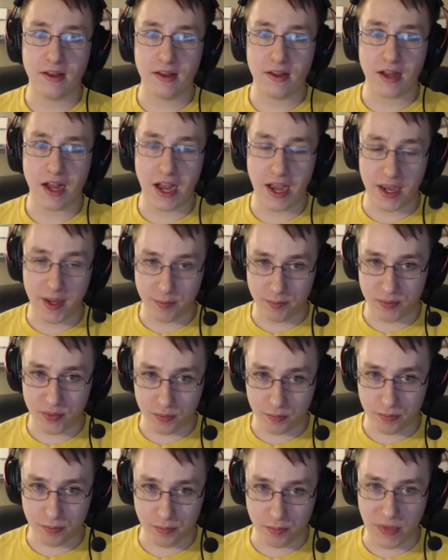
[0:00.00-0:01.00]
I
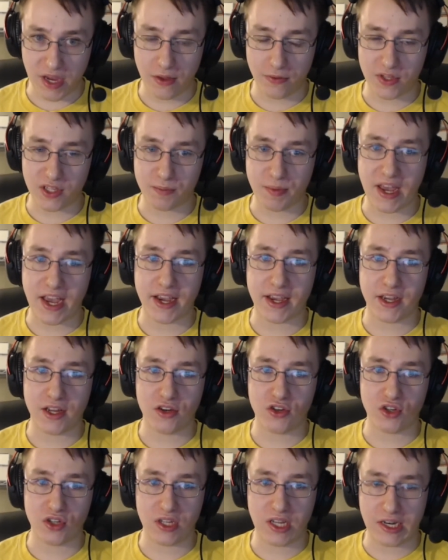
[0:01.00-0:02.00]
mailed this package
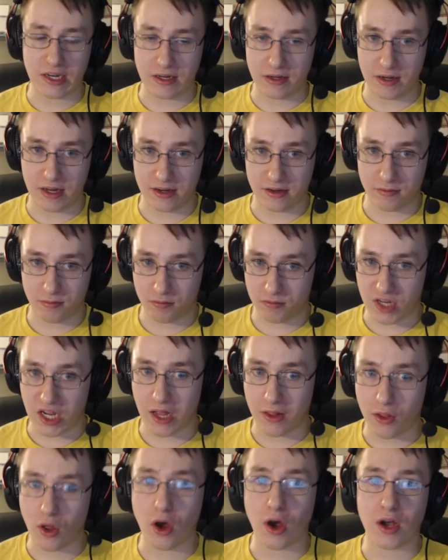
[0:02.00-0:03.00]
and then it got
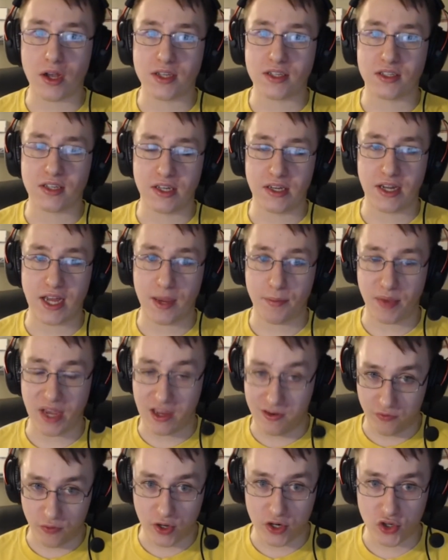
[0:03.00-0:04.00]
lost and I paid
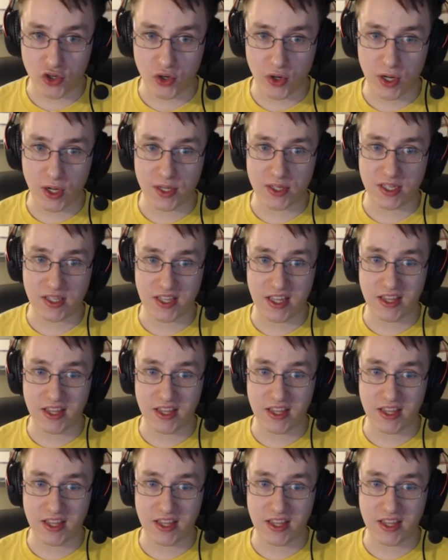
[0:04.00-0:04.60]
for insurance, and then